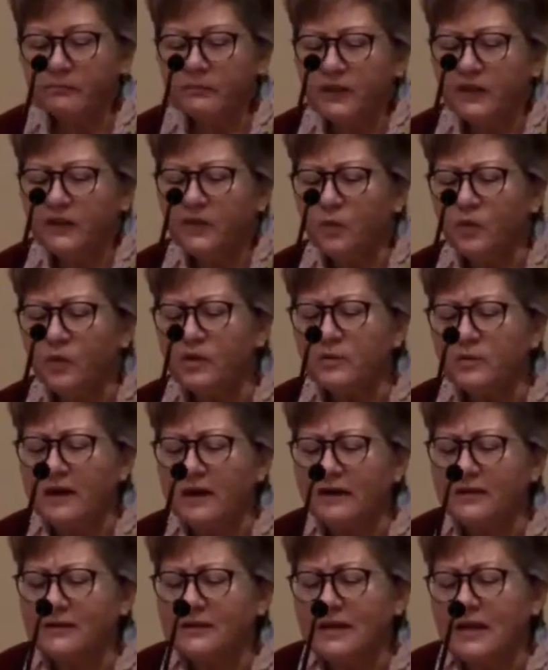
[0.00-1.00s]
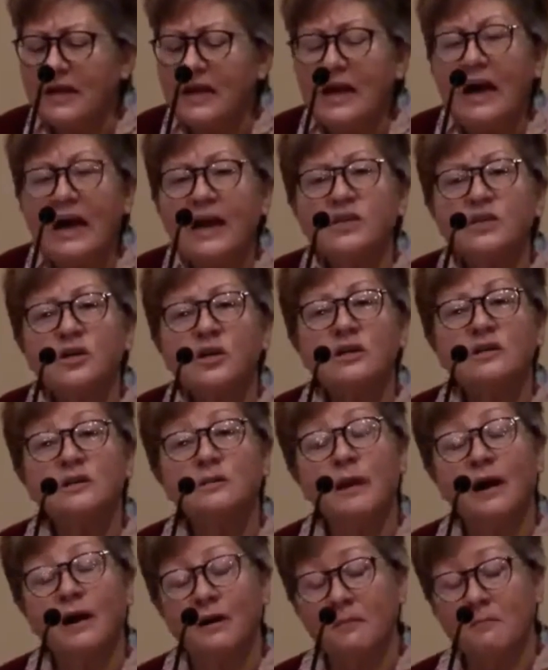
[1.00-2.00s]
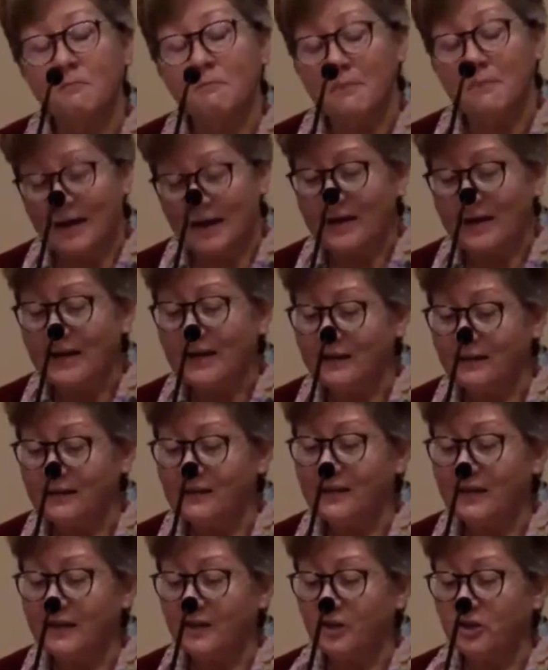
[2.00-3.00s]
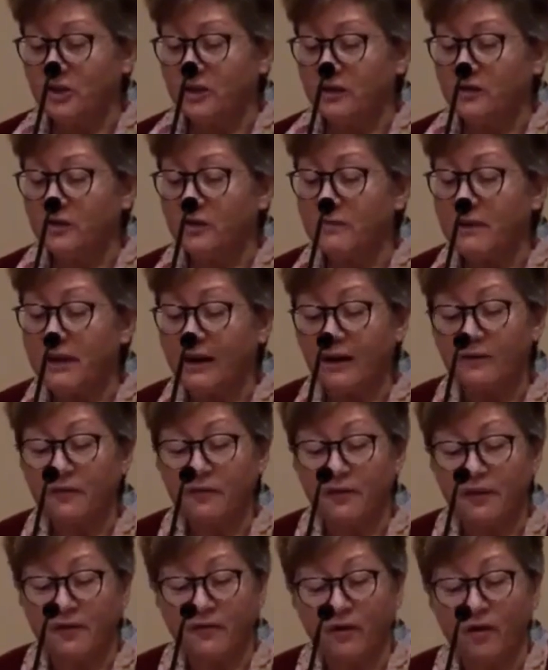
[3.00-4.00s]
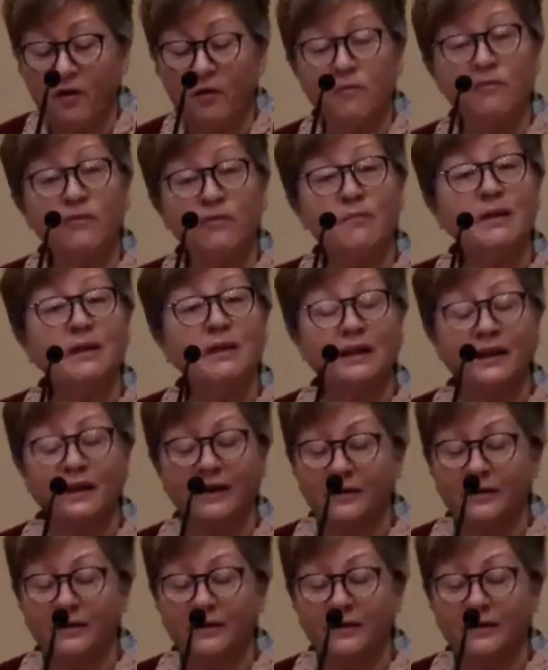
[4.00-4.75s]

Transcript: In the Wonder Box, I talked about my intention to make a forever home for Millie,